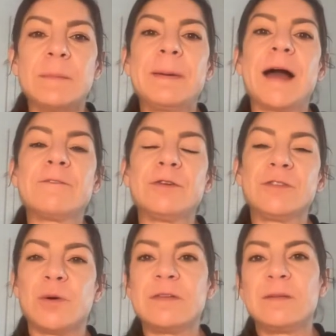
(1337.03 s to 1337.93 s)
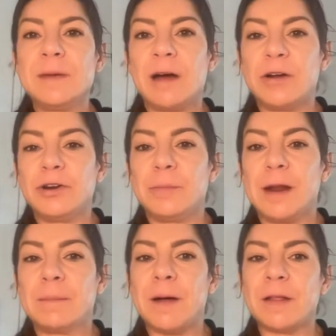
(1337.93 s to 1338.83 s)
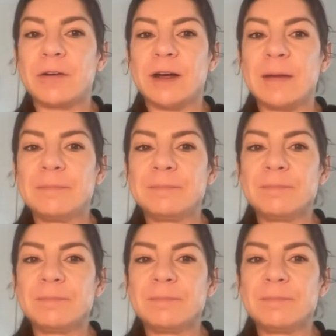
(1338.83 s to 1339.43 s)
impactful it's going to be on your metabolic rate.